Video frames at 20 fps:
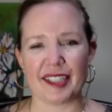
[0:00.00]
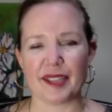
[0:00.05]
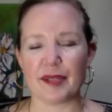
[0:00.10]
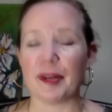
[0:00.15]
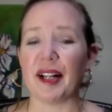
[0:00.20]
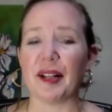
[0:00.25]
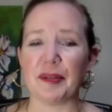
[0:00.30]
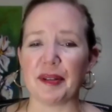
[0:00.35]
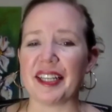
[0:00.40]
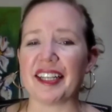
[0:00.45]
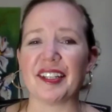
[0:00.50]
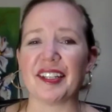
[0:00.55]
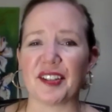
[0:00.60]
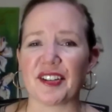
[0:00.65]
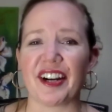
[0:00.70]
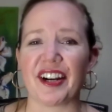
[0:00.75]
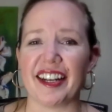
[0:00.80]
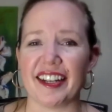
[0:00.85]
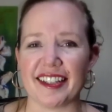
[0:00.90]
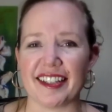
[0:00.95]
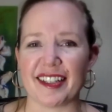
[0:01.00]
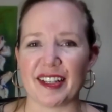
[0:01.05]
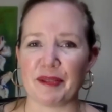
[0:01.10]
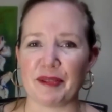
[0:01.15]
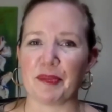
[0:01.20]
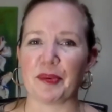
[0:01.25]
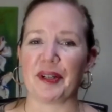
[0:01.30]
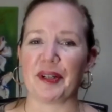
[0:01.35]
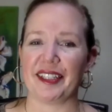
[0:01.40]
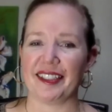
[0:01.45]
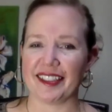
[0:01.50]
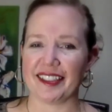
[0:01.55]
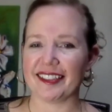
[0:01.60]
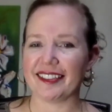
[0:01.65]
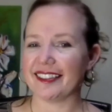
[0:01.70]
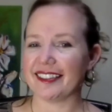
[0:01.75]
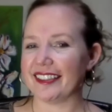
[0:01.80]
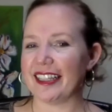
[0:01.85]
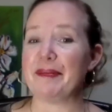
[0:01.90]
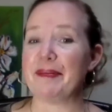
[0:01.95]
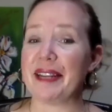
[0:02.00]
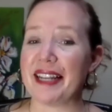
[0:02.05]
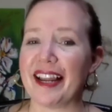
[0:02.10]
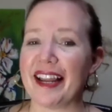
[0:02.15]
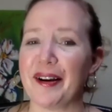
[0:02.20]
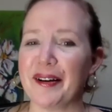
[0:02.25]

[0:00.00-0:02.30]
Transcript: Well, we can trade at some point. Let me know.